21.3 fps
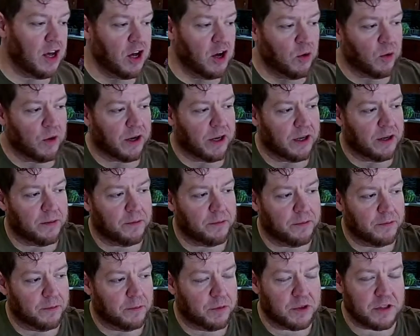We're going to
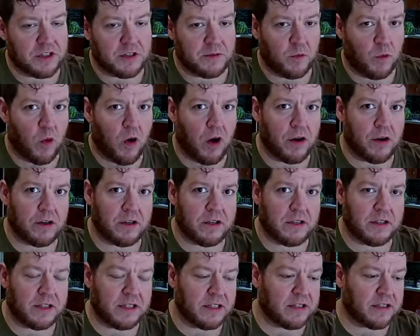put some water
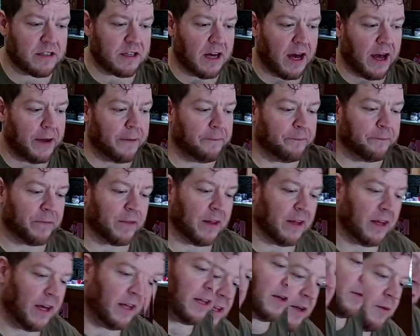into this guy,
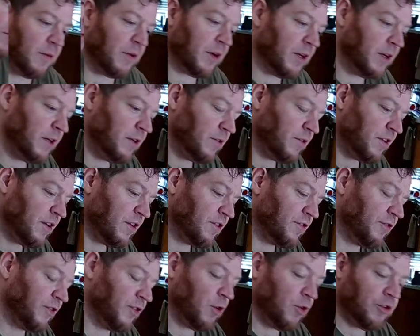and then we're going to use
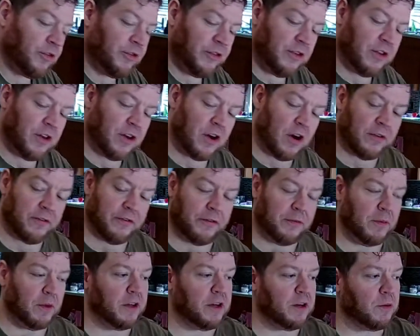this. For those of you that aren't
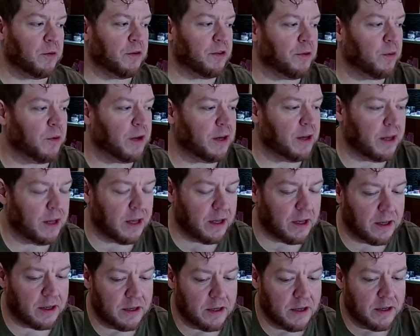familiar with what
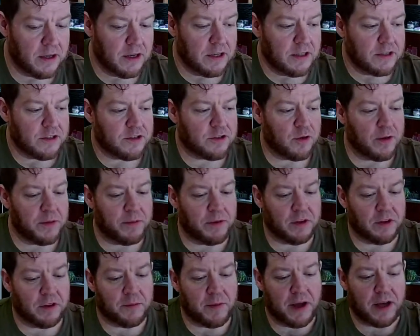a soy
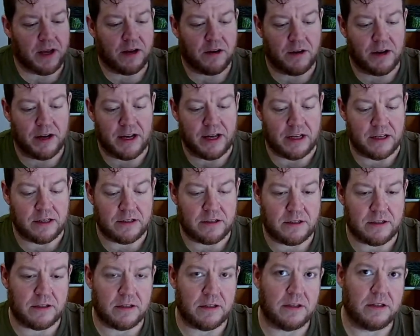milk maker is,
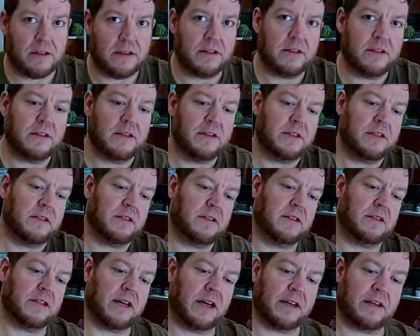this
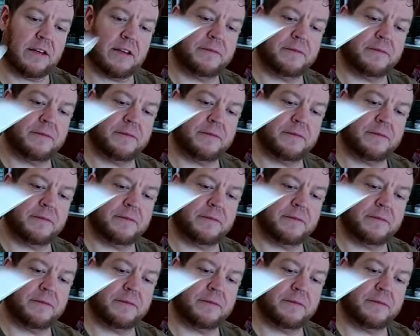is it.